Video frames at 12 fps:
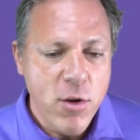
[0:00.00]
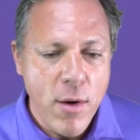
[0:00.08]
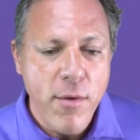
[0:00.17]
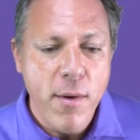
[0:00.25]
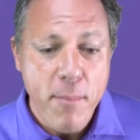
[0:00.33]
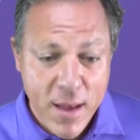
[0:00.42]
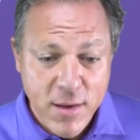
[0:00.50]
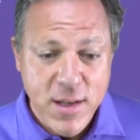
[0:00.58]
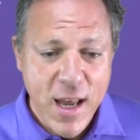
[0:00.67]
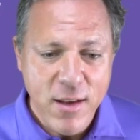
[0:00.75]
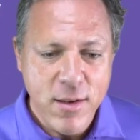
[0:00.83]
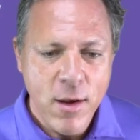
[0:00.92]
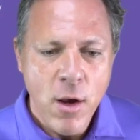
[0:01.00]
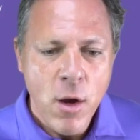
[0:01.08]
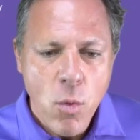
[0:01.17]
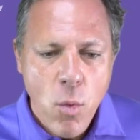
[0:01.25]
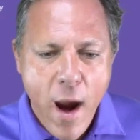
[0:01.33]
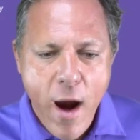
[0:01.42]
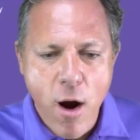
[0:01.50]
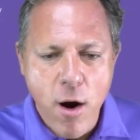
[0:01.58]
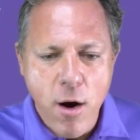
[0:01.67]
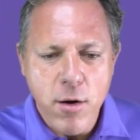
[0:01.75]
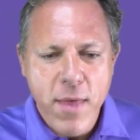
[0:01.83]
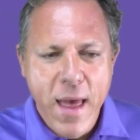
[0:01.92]
You have a business
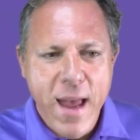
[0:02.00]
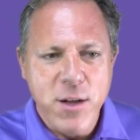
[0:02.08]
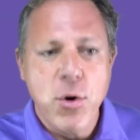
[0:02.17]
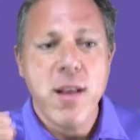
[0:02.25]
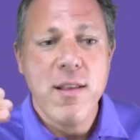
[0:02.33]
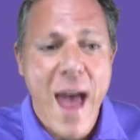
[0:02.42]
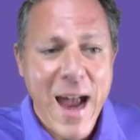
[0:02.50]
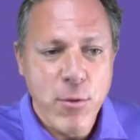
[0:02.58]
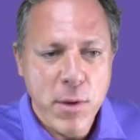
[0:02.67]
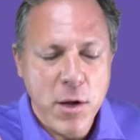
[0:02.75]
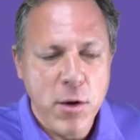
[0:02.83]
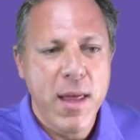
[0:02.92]
where they transact with you,